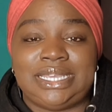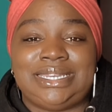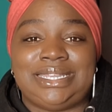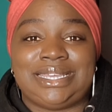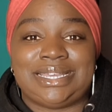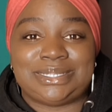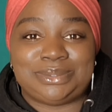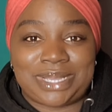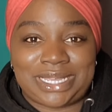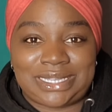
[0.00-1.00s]
Then guess
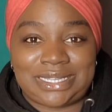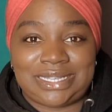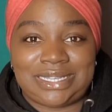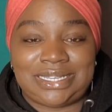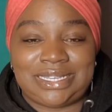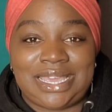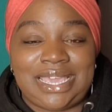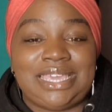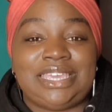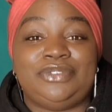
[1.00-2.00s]
what?
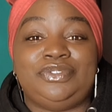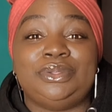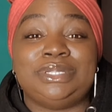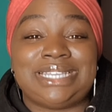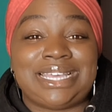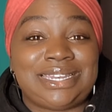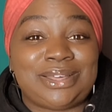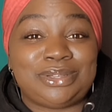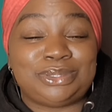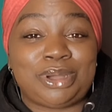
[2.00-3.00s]
If you said
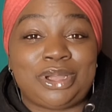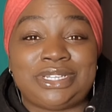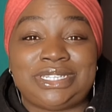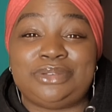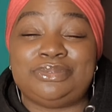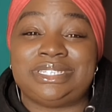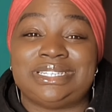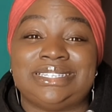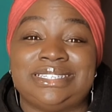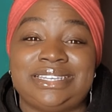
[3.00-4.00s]
those words and you were
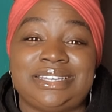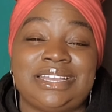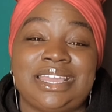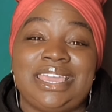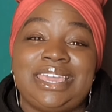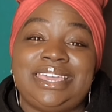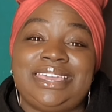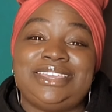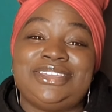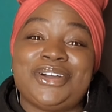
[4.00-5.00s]
sincere
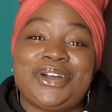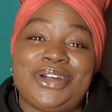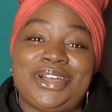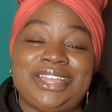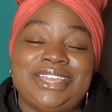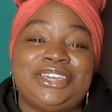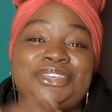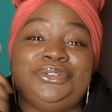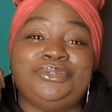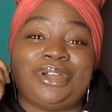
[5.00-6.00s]
in your heart,
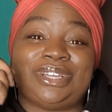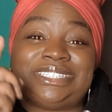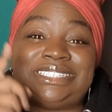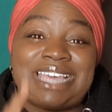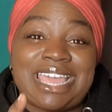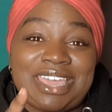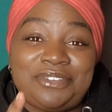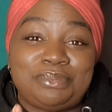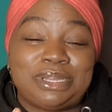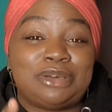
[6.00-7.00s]
you are
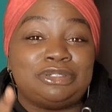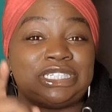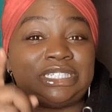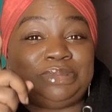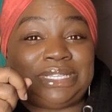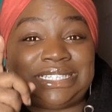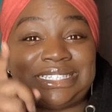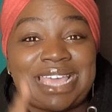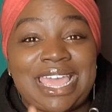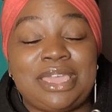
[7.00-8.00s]
saved, but don't just be
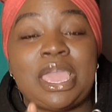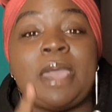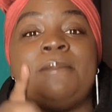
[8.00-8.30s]
saved.